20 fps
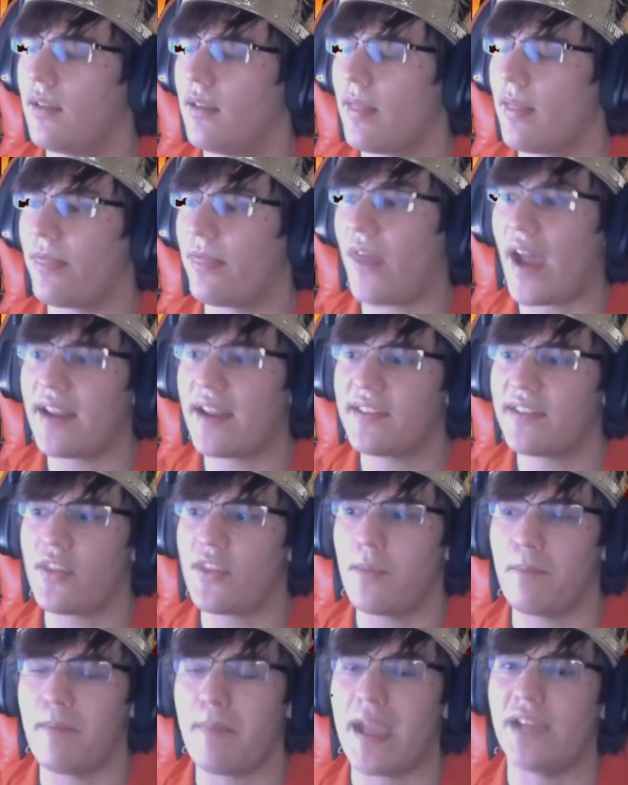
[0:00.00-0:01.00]
That is
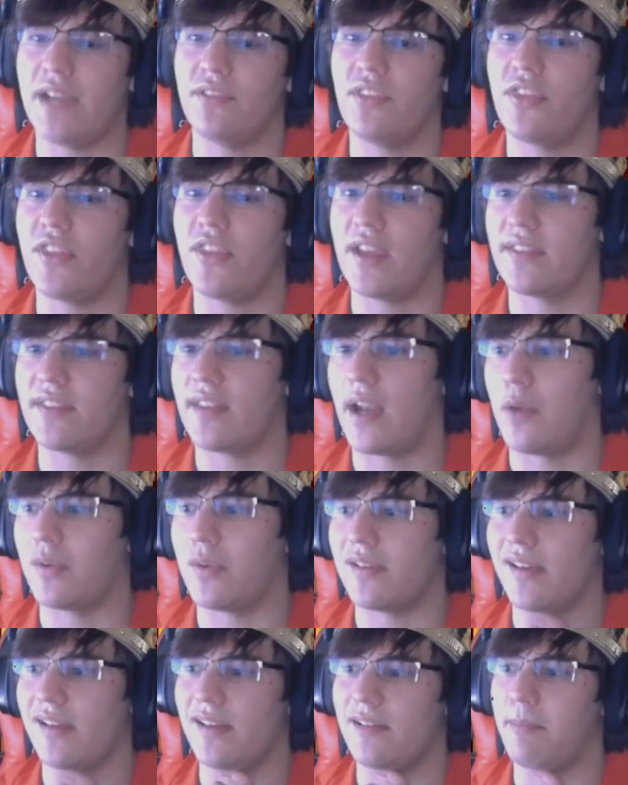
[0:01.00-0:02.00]
the main thing that I
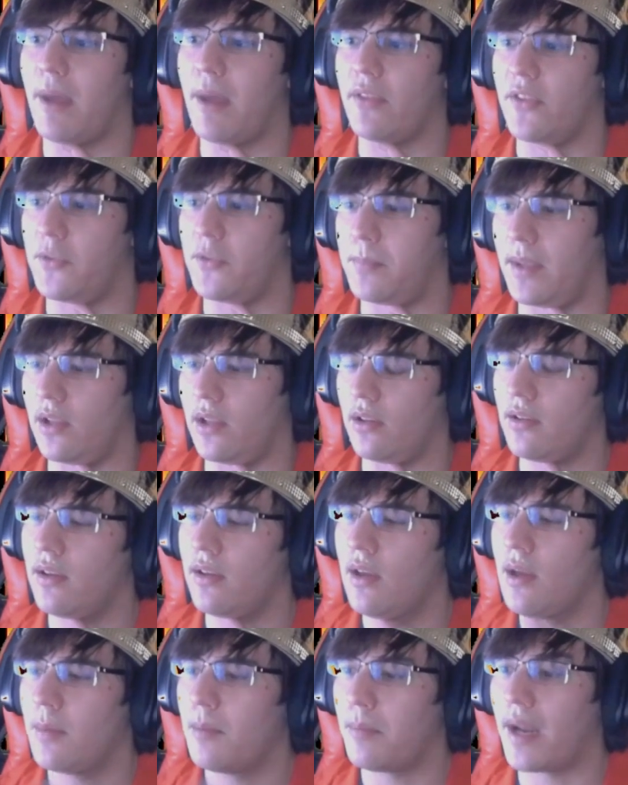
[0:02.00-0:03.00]
would change about this build.
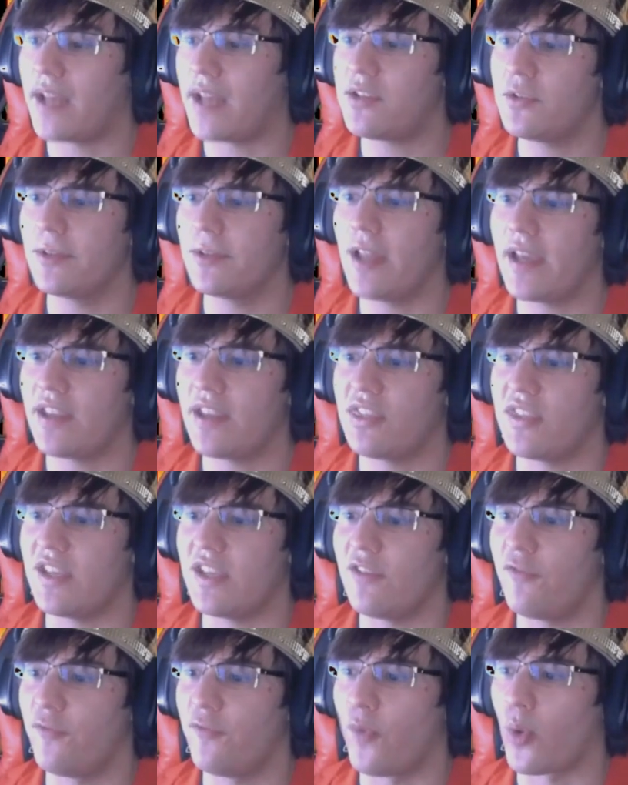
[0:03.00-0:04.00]
But I do like
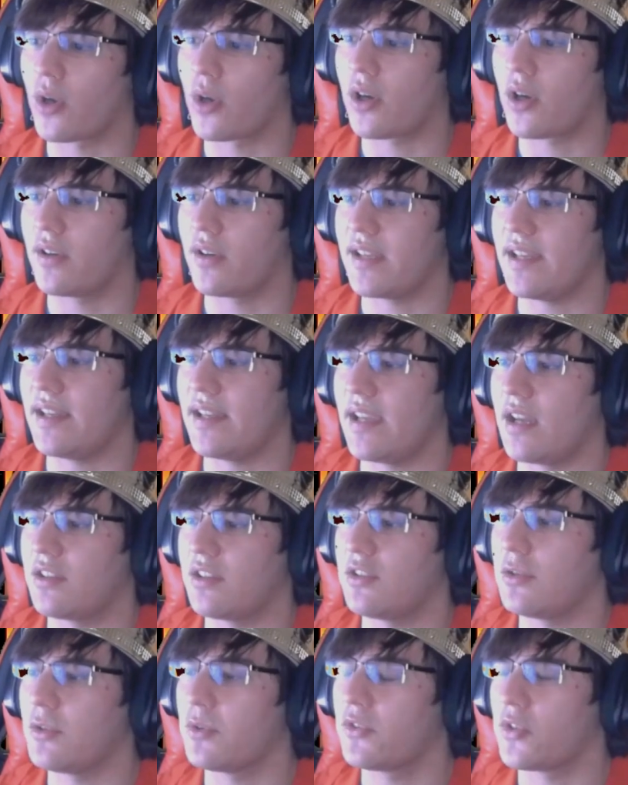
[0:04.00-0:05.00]
the 4
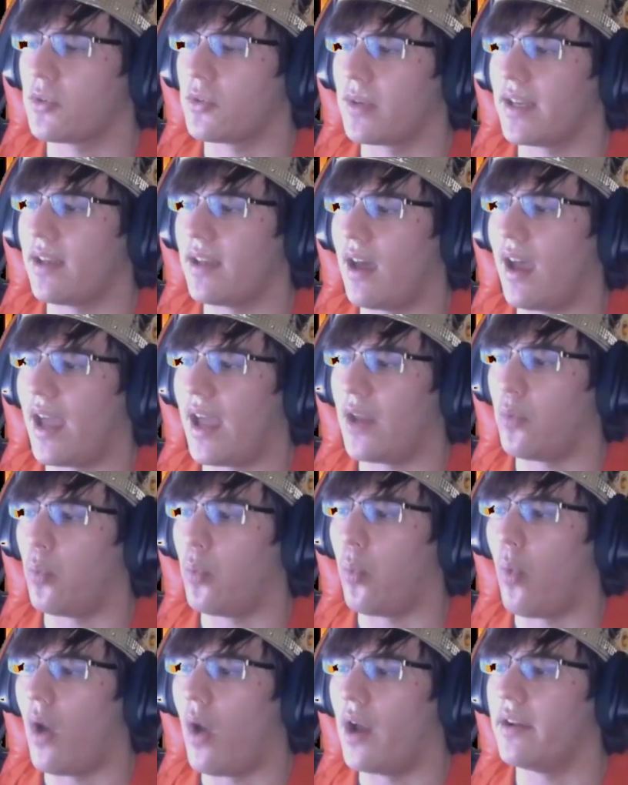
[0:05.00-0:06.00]
Gardenia, 2 Serena,
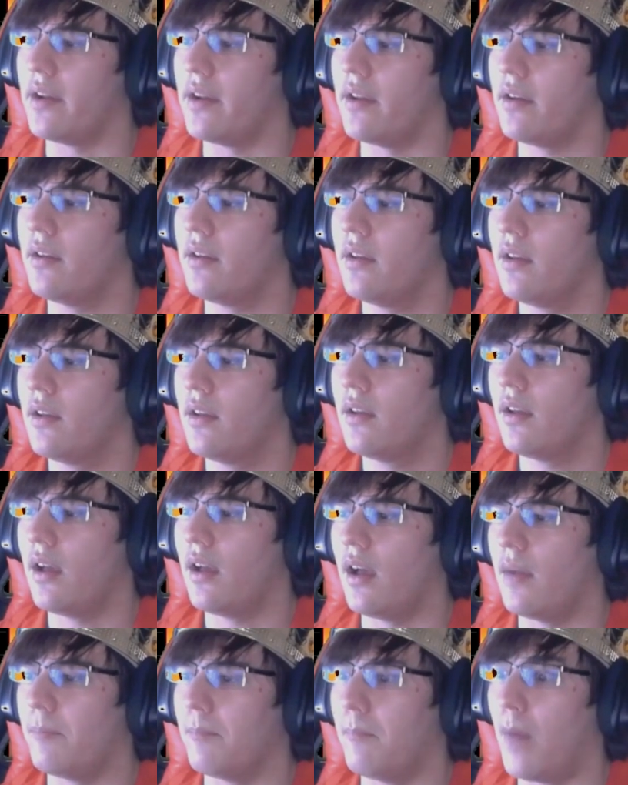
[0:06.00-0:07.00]
and 1
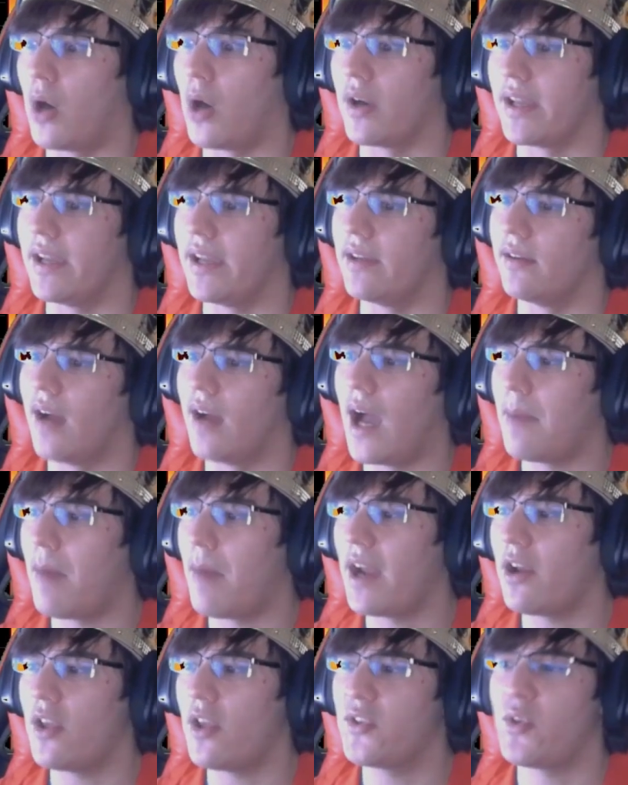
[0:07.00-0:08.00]
Marnie. I
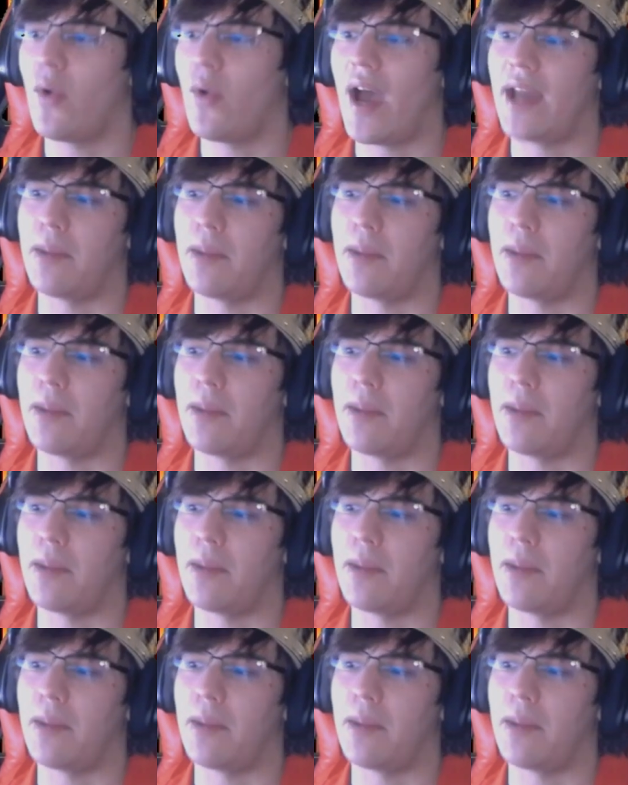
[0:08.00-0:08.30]
might also add a